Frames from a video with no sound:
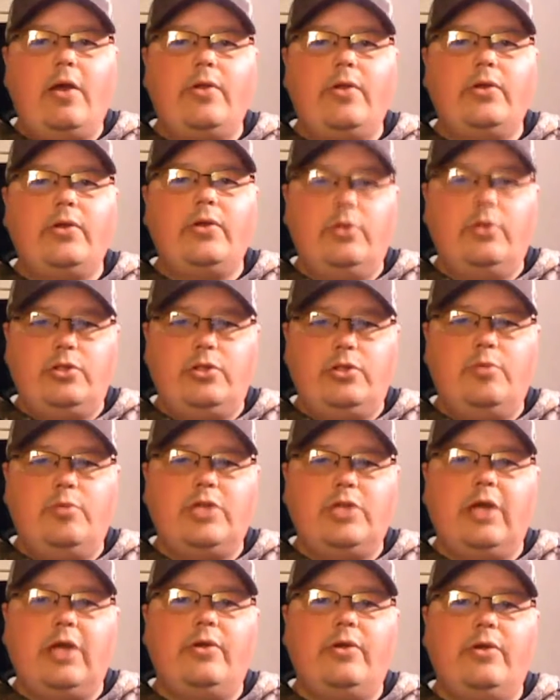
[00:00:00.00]
other YouTube
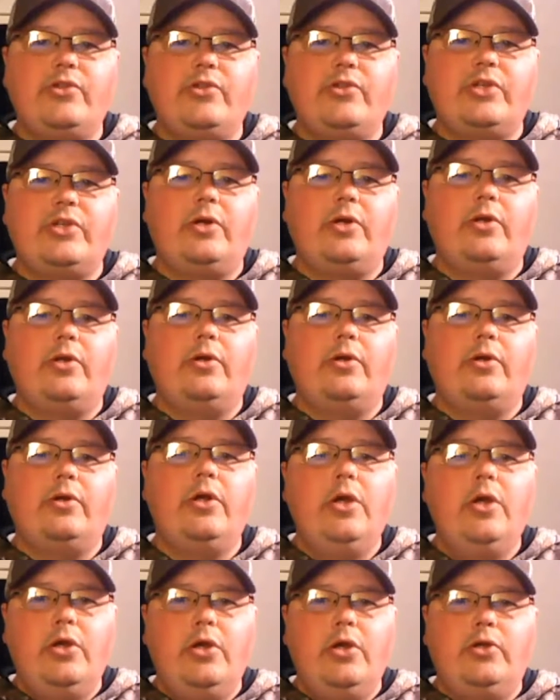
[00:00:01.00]
channels and other
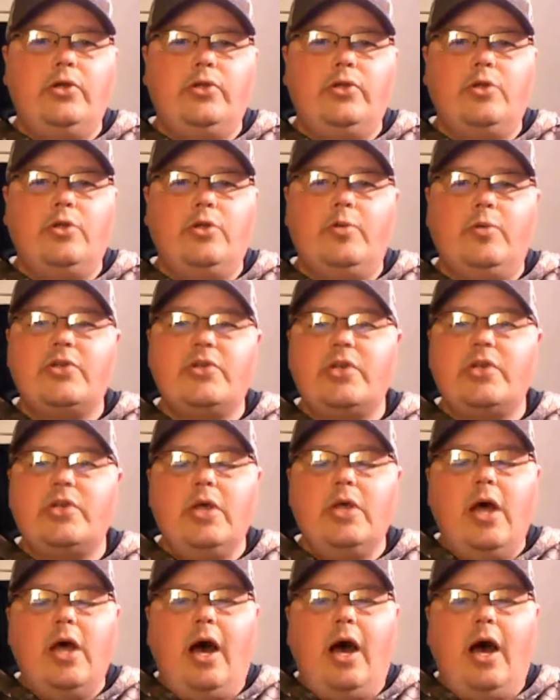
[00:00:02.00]
YouTubers.